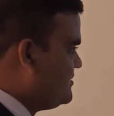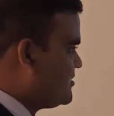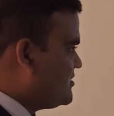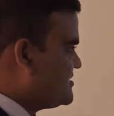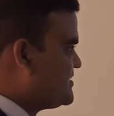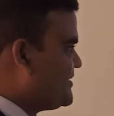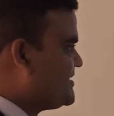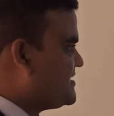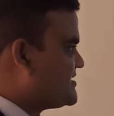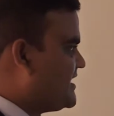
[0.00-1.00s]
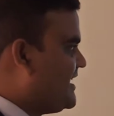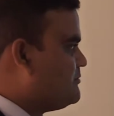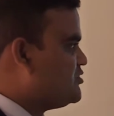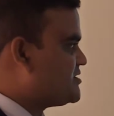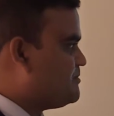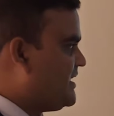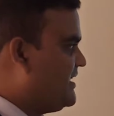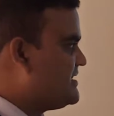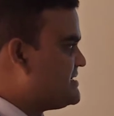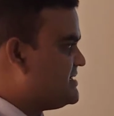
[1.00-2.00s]
Considering the time we
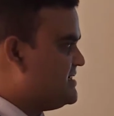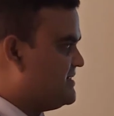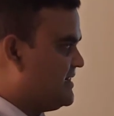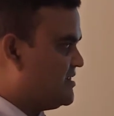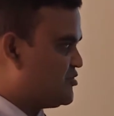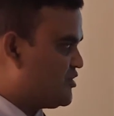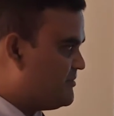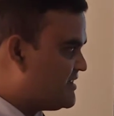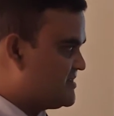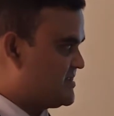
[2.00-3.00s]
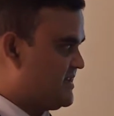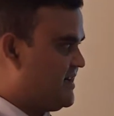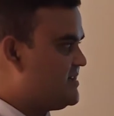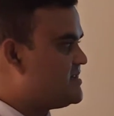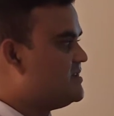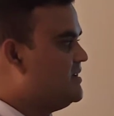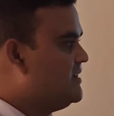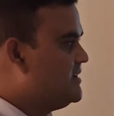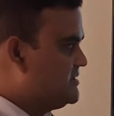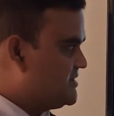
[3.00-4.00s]
spend in a dreaming state,
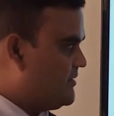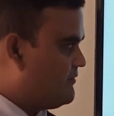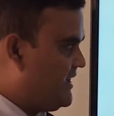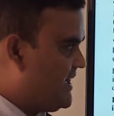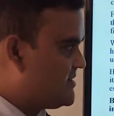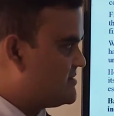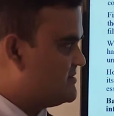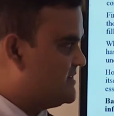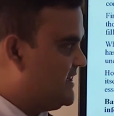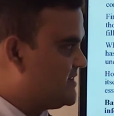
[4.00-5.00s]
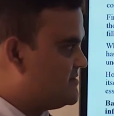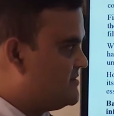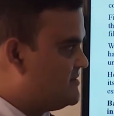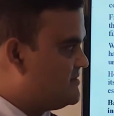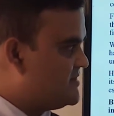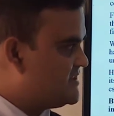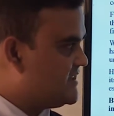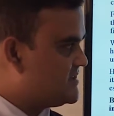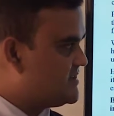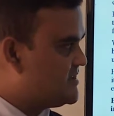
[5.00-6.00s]
the fact that
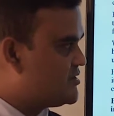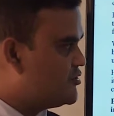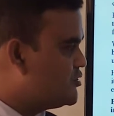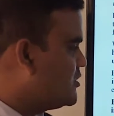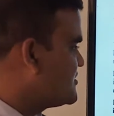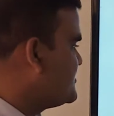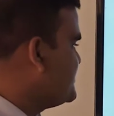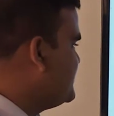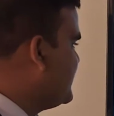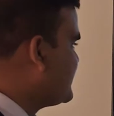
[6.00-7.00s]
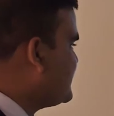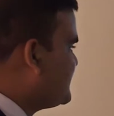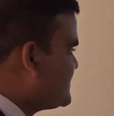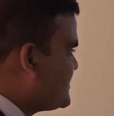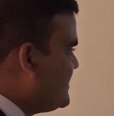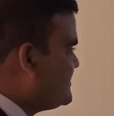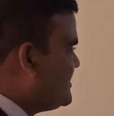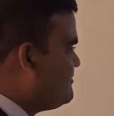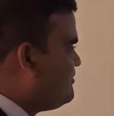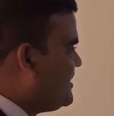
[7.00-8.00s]
researchers do not yet understand the
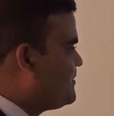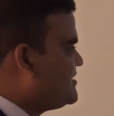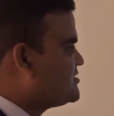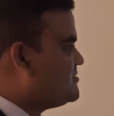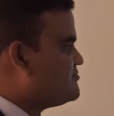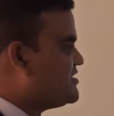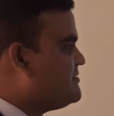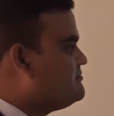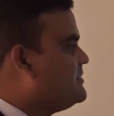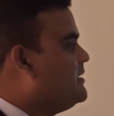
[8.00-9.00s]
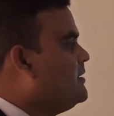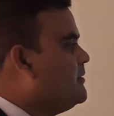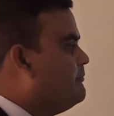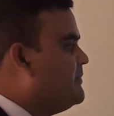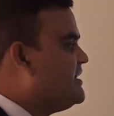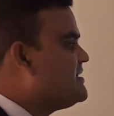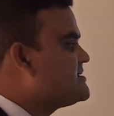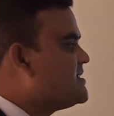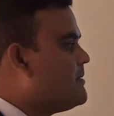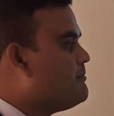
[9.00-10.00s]
purpose of dream may
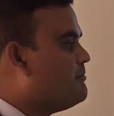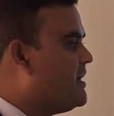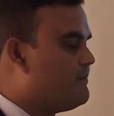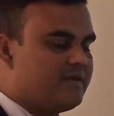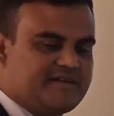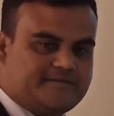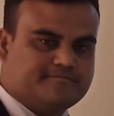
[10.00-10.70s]
seem baffling.